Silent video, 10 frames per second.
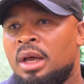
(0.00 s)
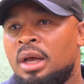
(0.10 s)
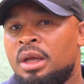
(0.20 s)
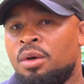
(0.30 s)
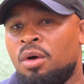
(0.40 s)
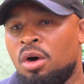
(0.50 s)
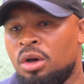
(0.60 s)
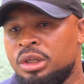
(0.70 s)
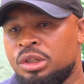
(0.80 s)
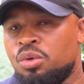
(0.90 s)
And
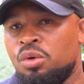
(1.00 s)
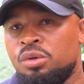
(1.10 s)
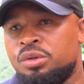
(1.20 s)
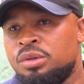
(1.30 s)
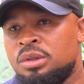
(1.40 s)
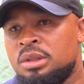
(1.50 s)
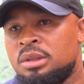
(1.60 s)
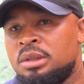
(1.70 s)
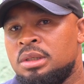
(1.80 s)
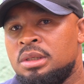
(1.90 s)
all these schools,
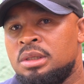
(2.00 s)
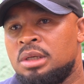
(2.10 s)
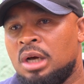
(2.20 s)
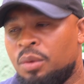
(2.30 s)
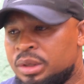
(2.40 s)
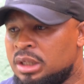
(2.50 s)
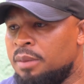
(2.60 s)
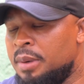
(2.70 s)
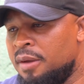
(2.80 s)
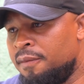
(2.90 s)
I was
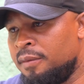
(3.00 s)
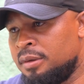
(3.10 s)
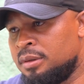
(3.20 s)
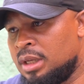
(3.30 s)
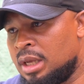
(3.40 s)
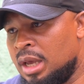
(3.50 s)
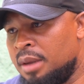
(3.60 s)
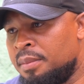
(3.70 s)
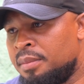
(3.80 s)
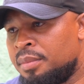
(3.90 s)
still playing the
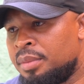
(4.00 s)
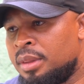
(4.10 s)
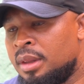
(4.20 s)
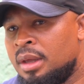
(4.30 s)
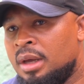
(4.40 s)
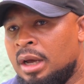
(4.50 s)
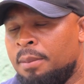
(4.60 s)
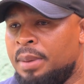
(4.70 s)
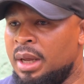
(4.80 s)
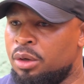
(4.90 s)
game. I
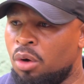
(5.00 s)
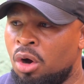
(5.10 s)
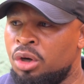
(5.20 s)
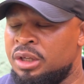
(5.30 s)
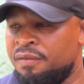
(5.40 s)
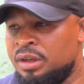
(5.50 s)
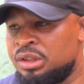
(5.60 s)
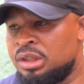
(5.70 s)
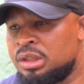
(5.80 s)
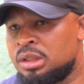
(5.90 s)
played all
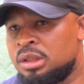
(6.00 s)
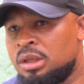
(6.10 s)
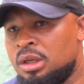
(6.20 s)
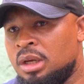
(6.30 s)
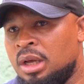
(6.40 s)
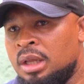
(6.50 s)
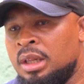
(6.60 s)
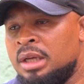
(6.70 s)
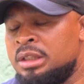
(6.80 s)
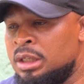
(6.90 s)
divisions.
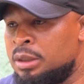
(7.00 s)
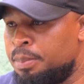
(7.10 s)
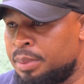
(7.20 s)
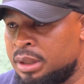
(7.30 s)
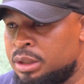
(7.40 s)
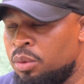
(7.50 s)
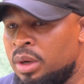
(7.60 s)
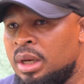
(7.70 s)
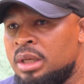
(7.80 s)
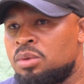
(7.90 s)
And I did pretty
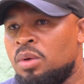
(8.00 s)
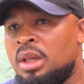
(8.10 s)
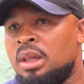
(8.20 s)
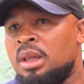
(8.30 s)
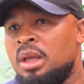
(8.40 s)
well as well.